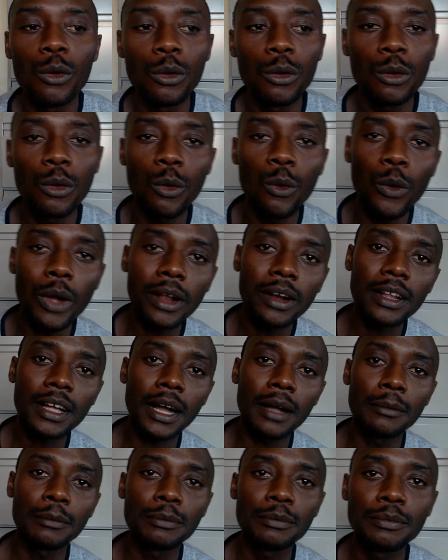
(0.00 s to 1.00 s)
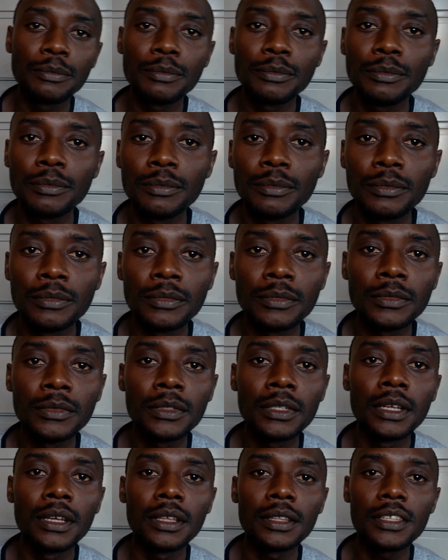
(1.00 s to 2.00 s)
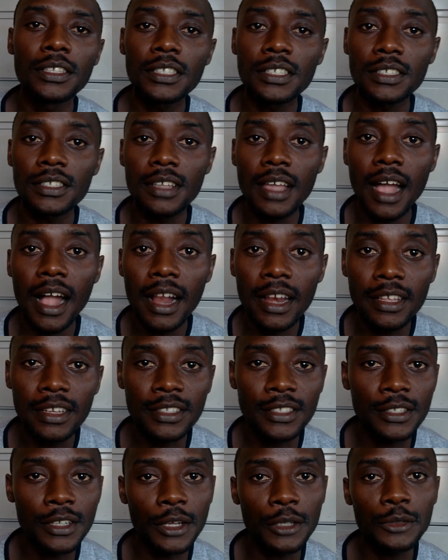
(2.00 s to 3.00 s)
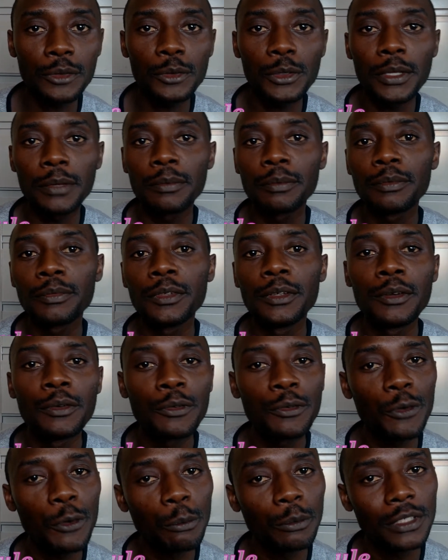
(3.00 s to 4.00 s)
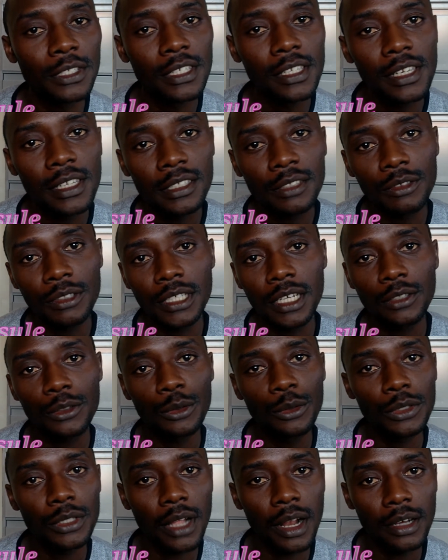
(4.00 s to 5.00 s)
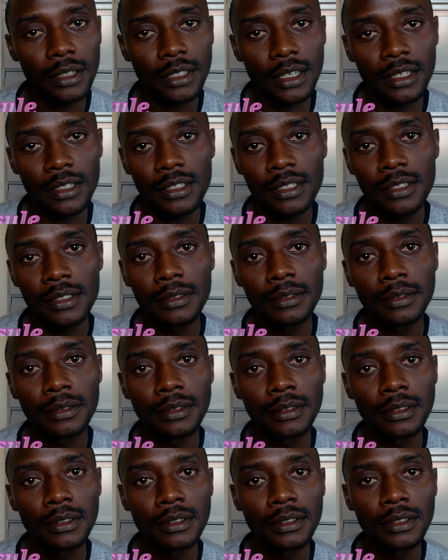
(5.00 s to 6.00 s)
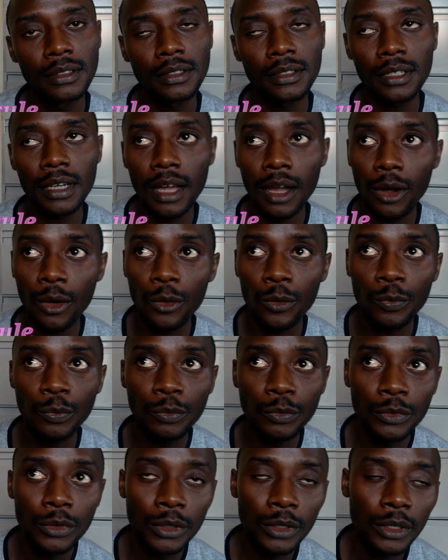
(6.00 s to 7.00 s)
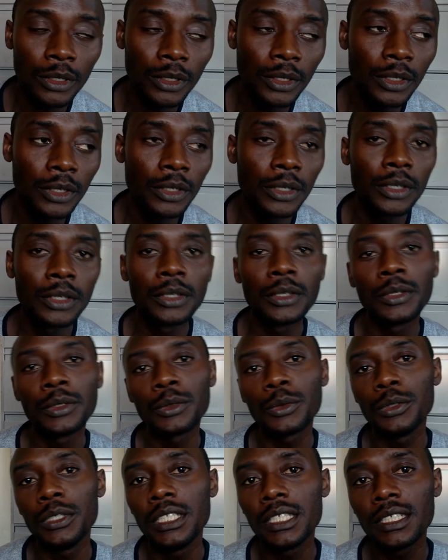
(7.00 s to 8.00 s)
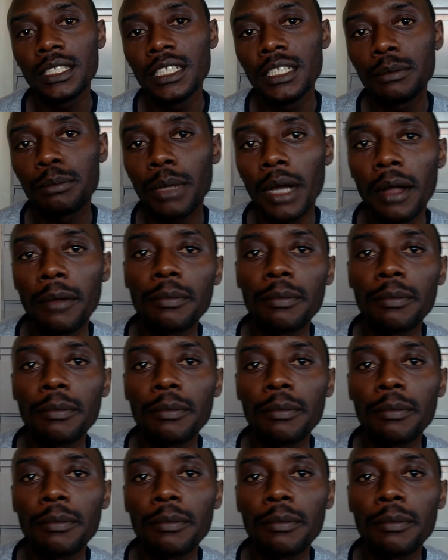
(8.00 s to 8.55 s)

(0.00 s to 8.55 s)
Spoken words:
Welcome. This is Alex Kasuli from Series Research Consultants. Now, to dig deeper,